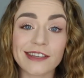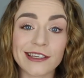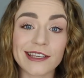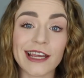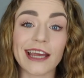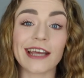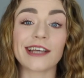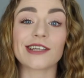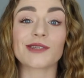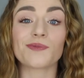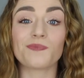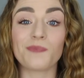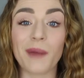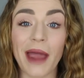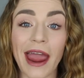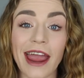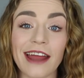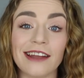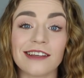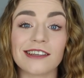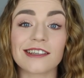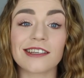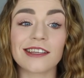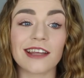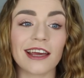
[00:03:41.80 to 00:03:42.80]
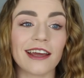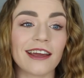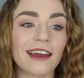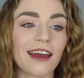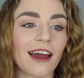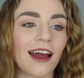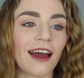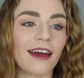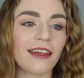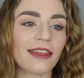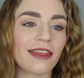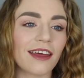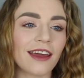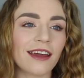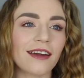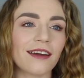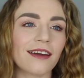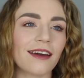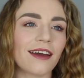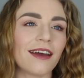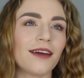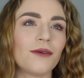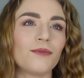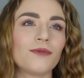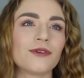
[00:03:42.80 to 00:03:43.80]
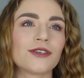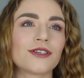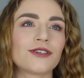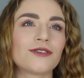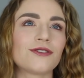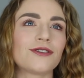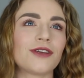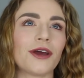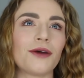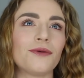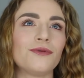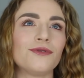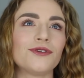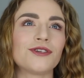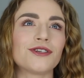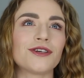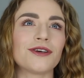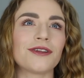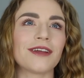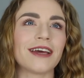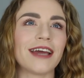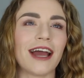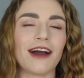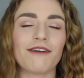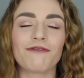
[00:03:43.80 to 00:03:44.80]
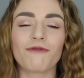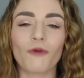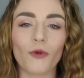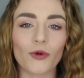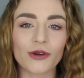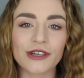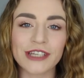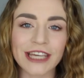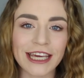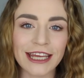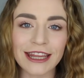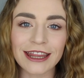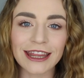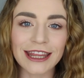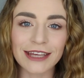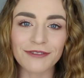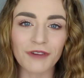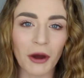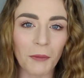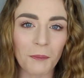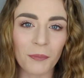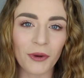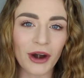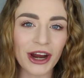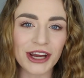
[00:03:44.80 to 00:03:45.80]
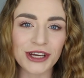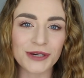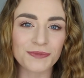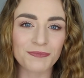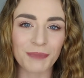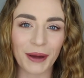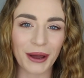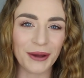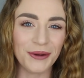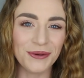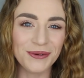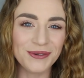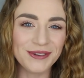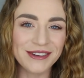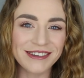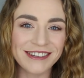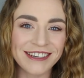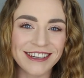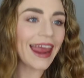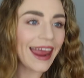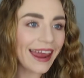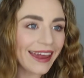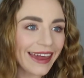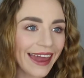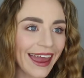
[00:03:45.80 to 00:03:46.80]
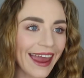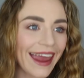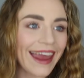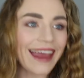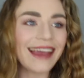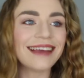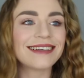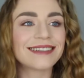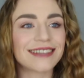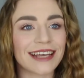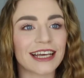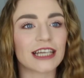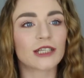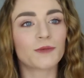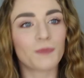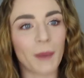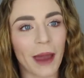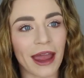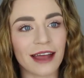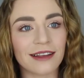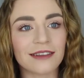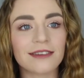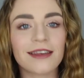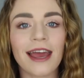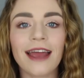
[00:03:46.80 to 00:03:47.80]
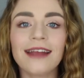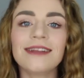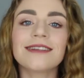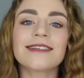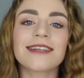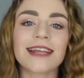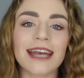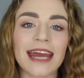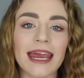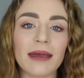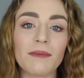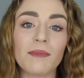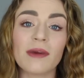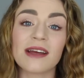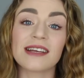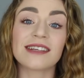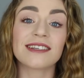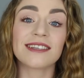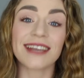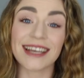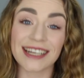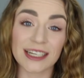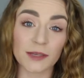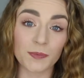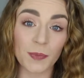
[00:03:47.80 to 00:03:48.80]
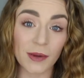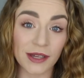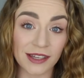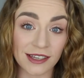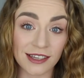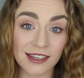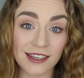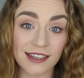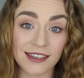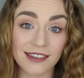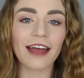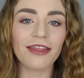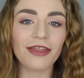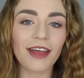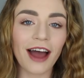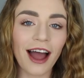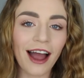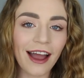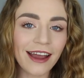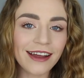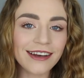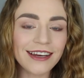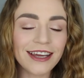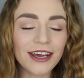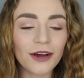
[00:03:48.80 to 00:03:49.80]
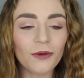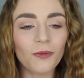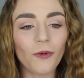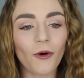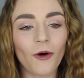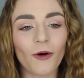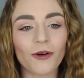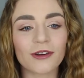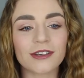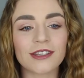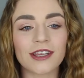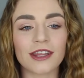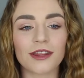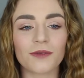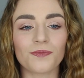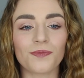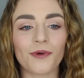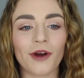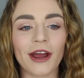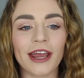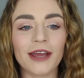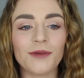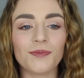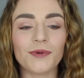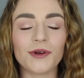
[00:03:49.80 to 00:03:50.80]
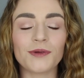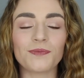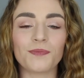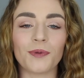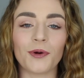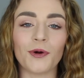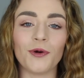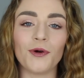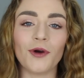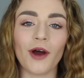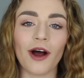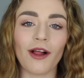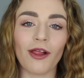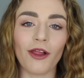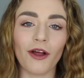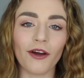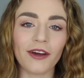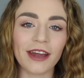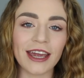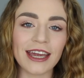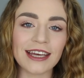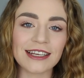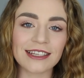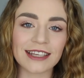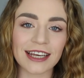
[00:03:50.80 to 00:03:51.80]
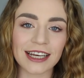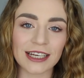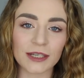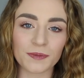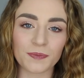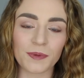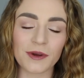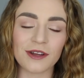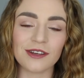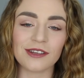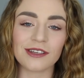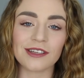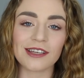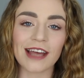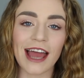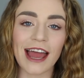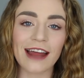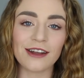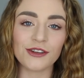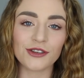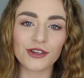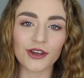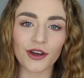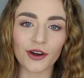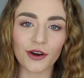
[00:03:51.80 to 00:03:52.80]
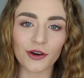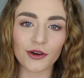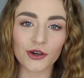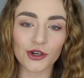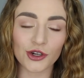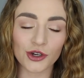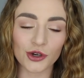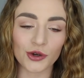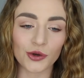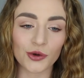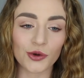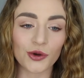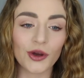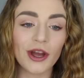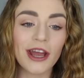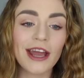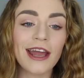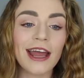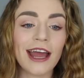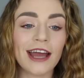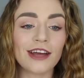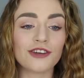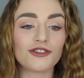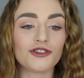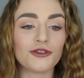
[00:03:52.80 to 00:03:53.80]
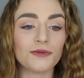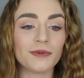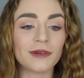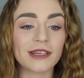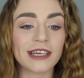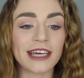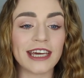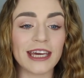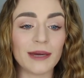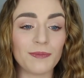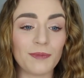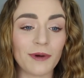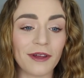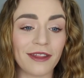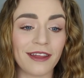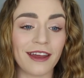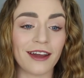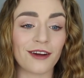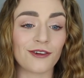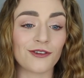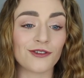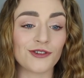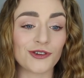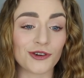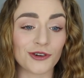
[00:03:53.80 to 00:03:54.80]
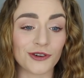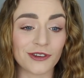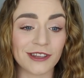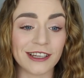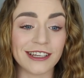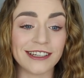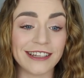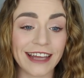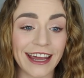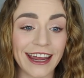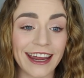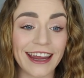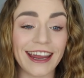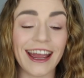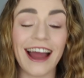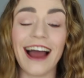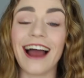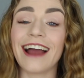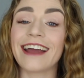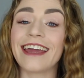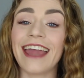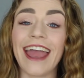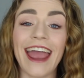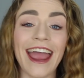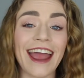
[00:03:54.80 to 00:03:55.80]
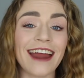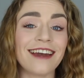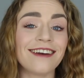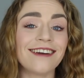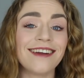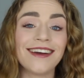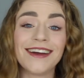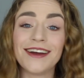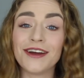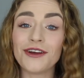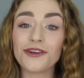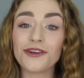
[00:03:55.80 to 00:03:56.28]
sixpence. Like, I think it was down to like a fourteenth of a British pound, aka sixpence, hence the name sixpence. And the idea was that the bride would put a lucky sixpence into her shoe and she would keep it there during the day. Again,